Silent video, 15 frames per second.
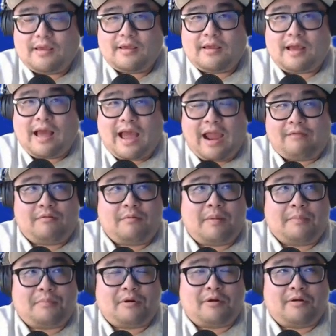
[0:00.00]
I
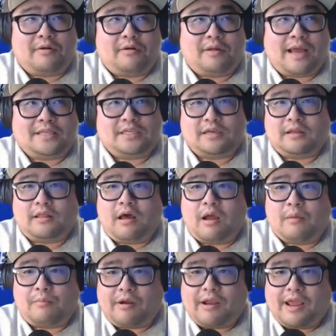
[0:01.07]
remember I took a
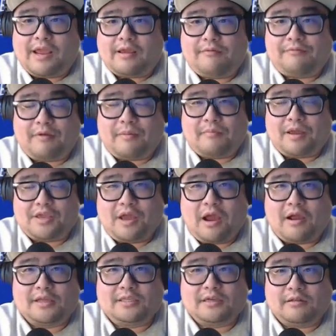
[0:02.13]
long break from a
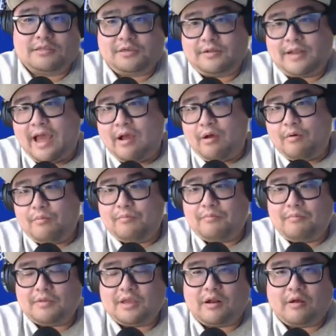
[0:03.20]
young adult to now,
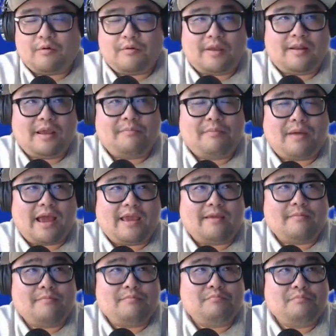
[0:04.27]
in
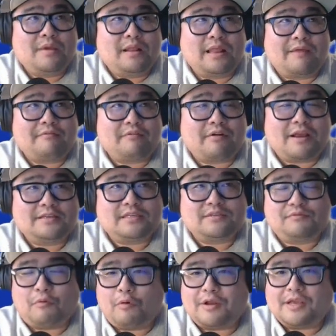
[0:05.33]
my midlife
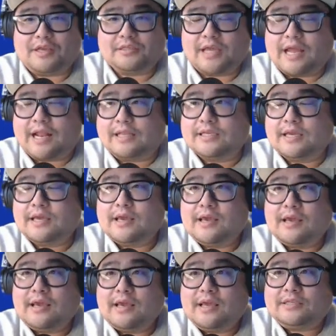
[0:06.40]
crisis 40s, and
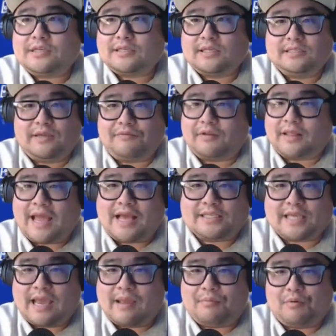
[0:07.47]
it's just a different
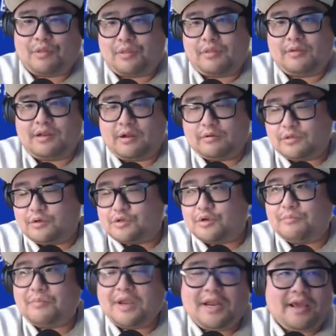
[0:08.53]
landscape with
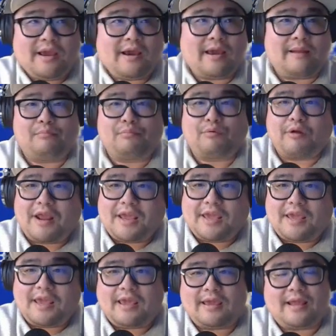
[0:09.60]
social media and
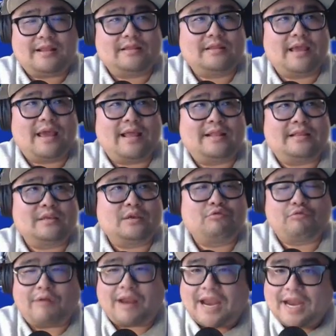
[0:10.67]
breaking and
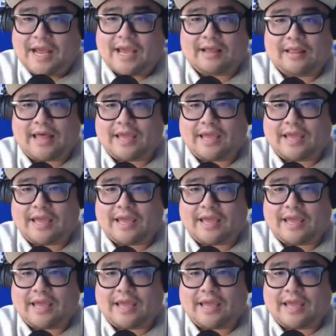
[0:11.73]
grading.